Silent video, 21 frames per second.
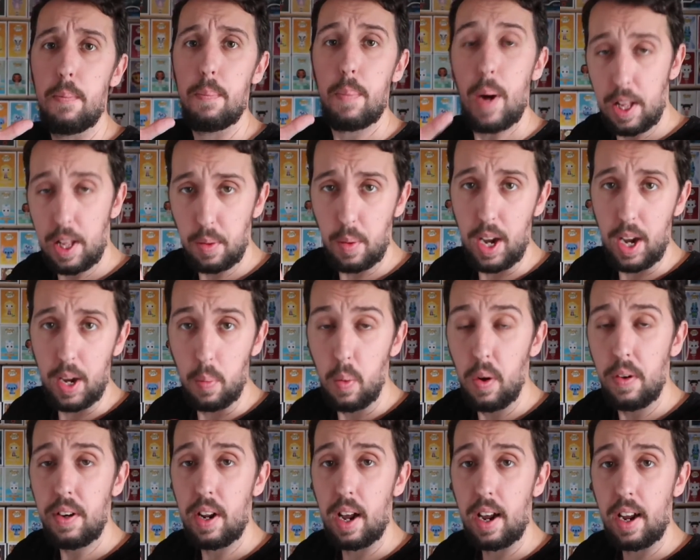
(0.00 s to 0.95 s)
By the way,
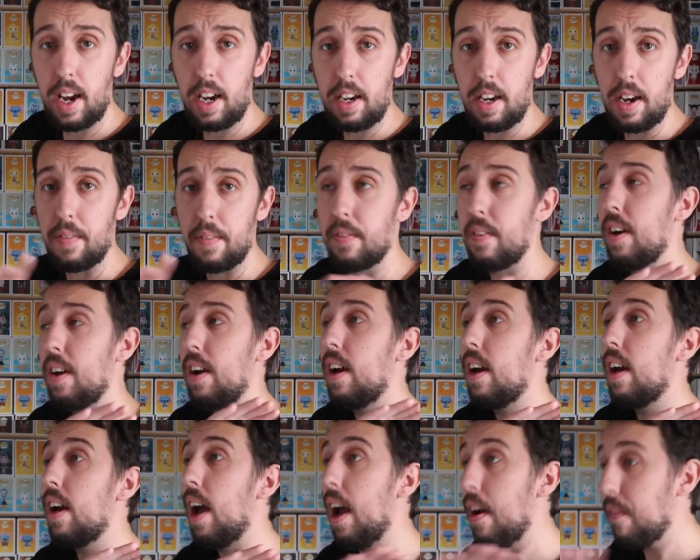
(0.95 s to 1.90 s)
one day I have
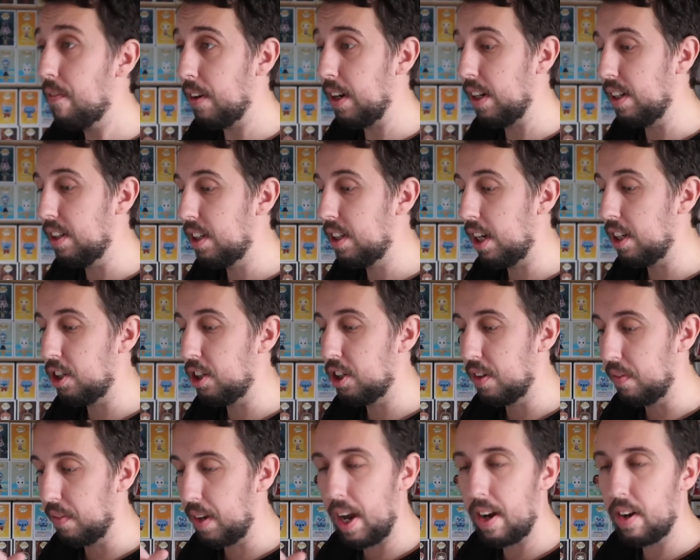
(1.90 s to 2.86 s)
every
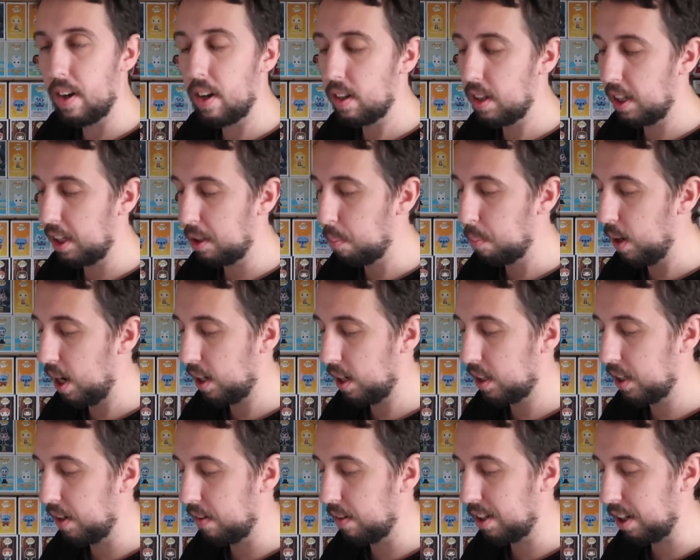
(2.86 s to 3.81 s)
intention of getting all these Black
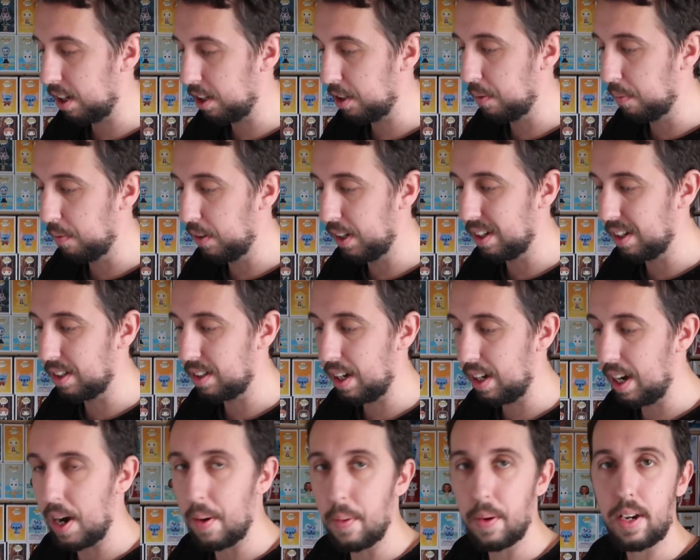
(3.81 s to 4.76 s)
Series action figures
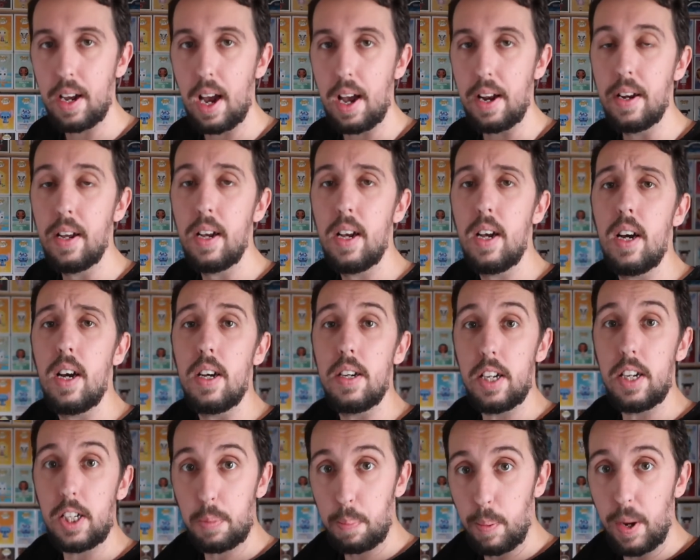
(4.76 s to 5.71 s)
out again and
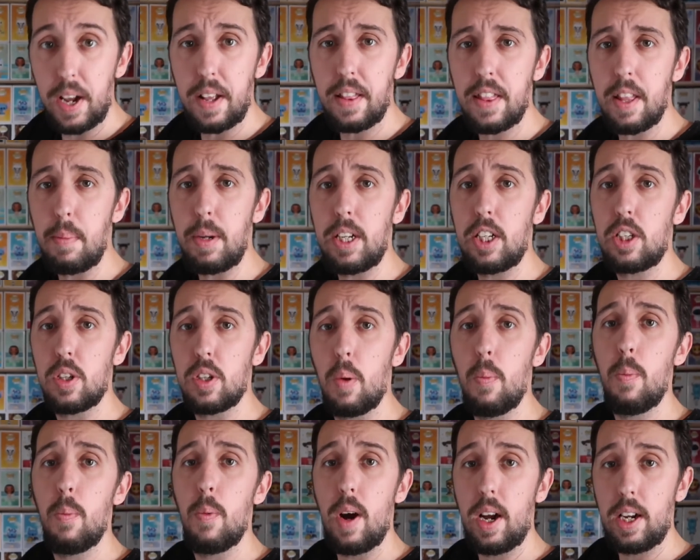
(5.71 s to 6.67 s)
displaying them in
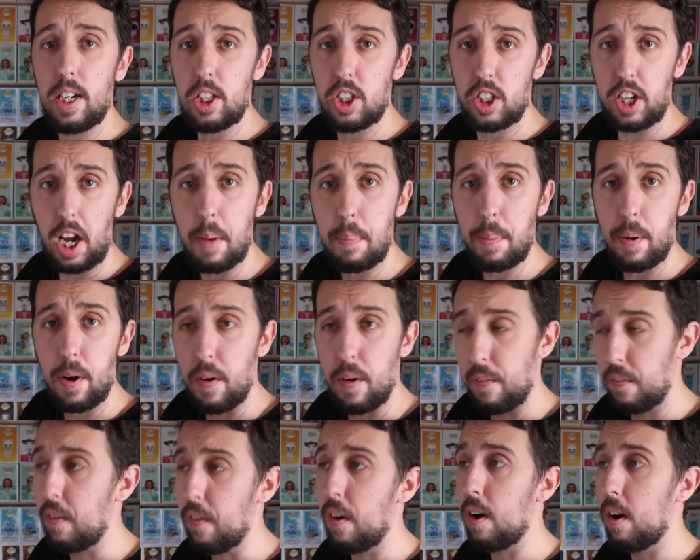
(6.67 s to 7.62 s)
some way, shape or
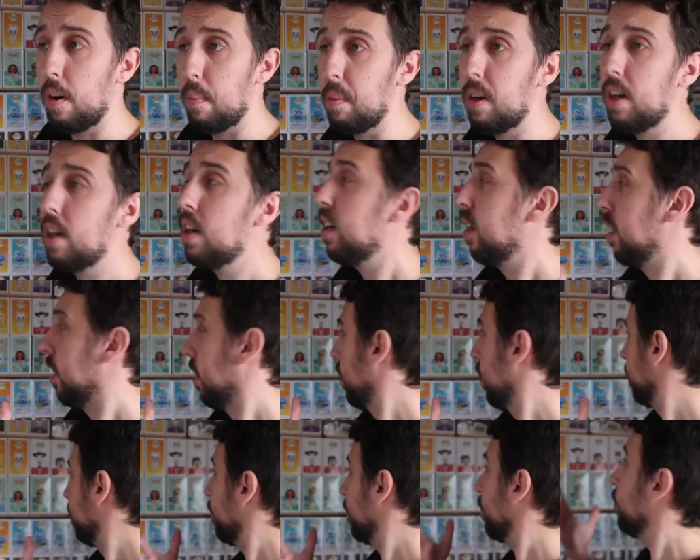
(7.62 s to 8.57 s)
form
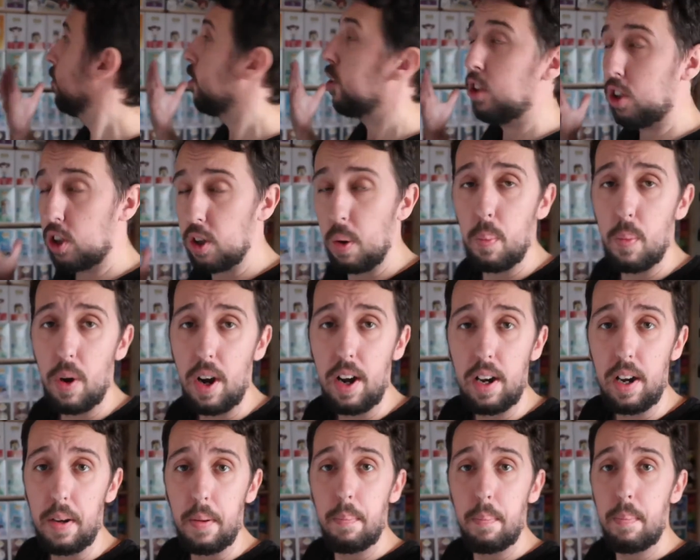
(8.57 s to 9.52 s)

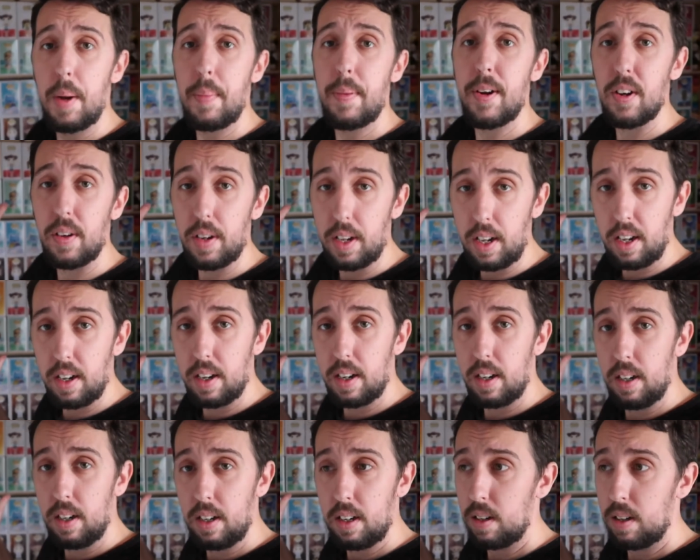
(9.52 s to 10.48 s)
somewhere. Maybe not
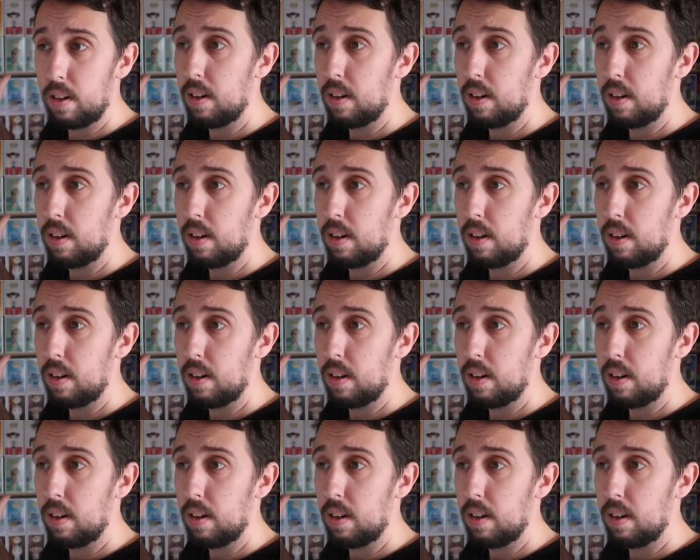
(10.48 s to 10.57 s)
here.